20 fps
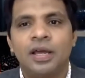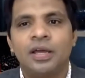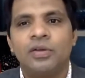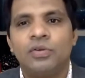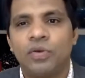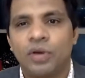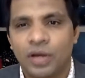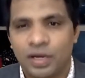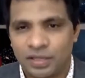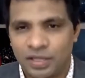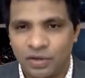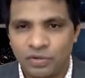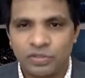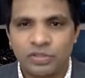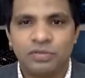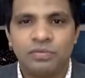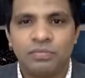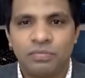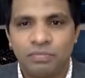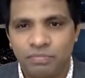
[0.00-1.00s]
you get
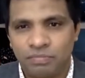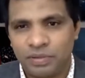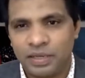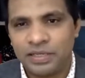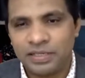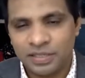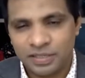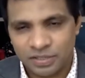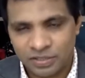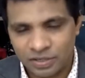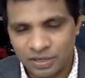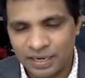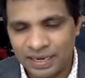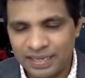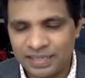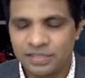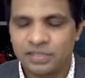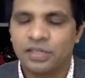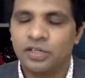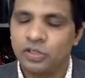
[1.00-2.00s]
1,000 pages to
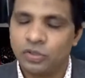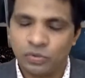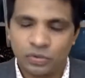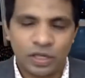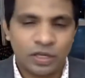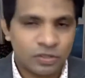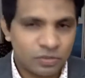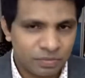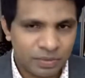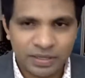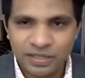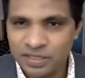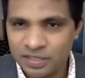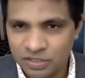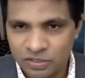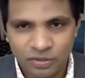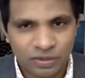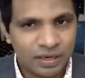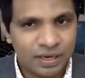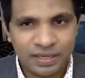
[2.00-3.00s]
release and 2,000 pages
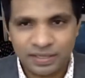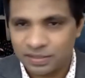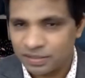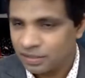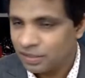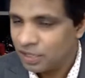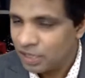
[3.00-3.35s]
to release.